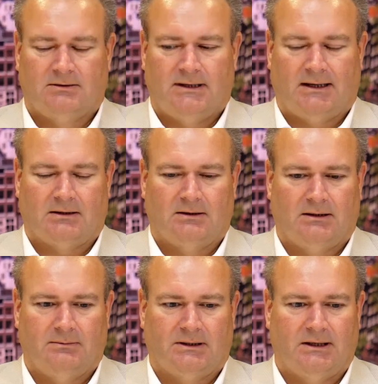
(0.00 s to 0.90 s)
that a
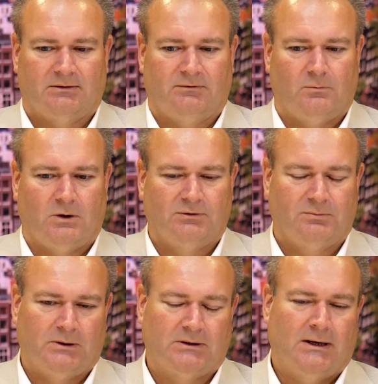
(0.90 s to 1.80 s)
little bit later if you want.
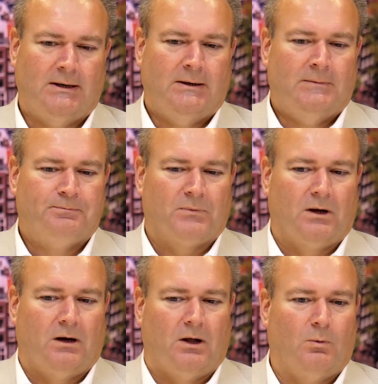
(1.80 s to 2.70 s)
But
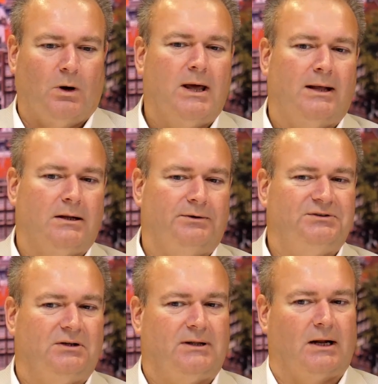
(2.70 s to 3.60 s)
on the one hand, there is
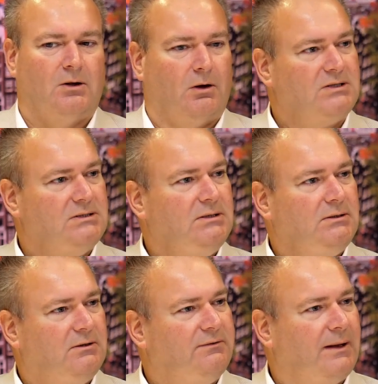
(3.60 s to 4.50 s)
the technology
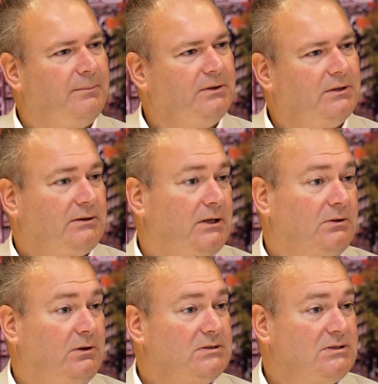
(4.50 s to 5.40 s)
development, and
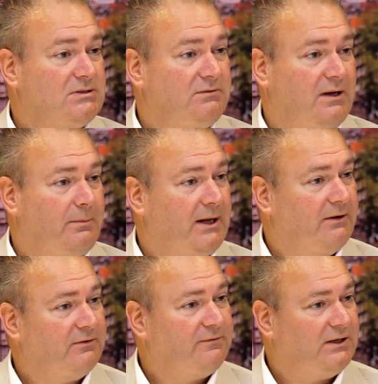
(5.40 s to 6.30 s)
technology is developing
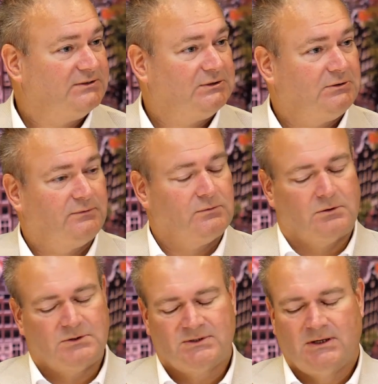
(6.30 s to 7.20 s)
ever faster, of
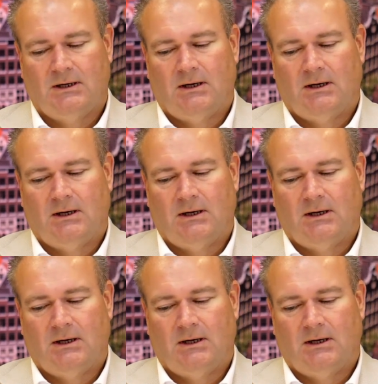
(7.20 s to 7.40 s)
course.